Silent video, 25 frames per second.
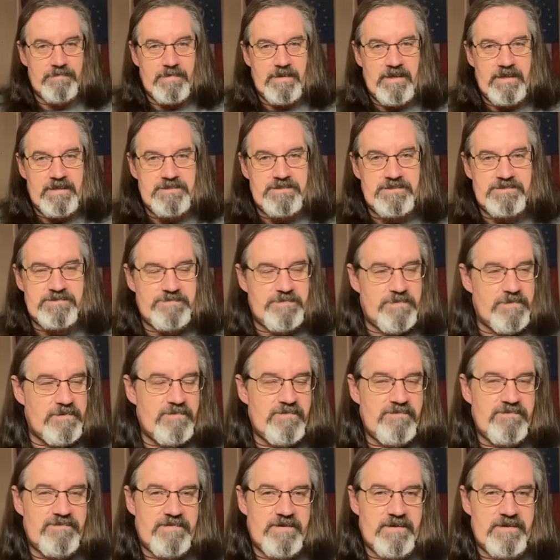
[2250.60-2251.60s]
He just
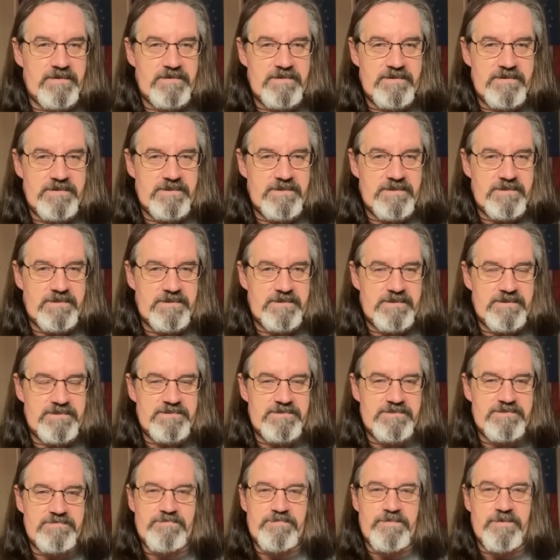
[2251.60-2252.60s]
proved that. This
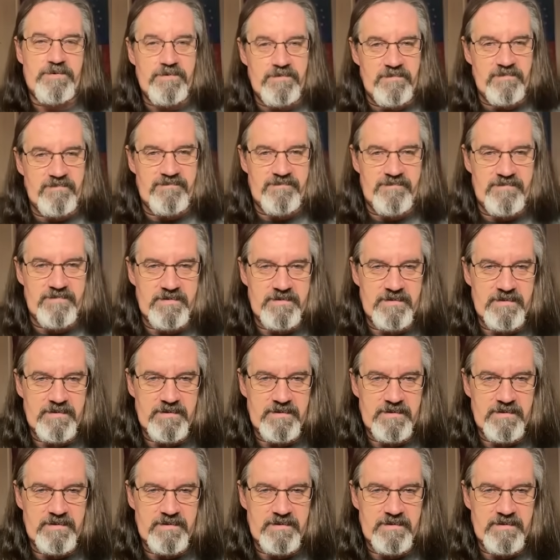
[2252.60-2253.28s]
is proof